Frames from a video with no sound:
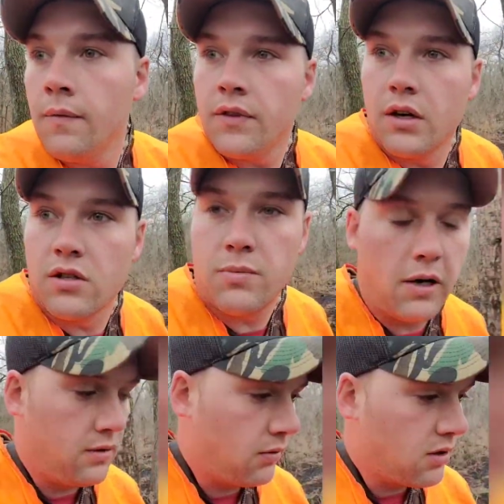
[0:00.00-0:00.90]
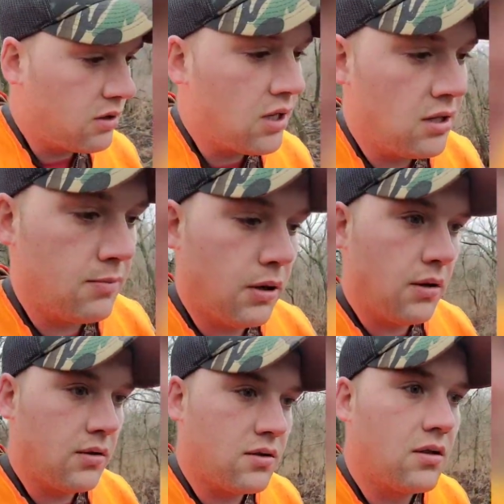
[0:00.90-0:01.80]
those spots where you're seeing these
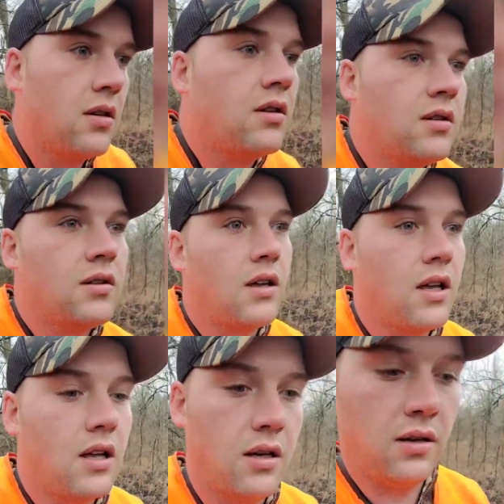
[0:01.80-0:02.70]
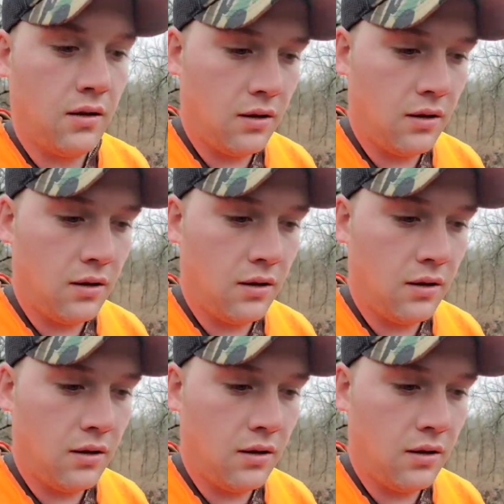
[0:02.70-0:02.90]
birds, and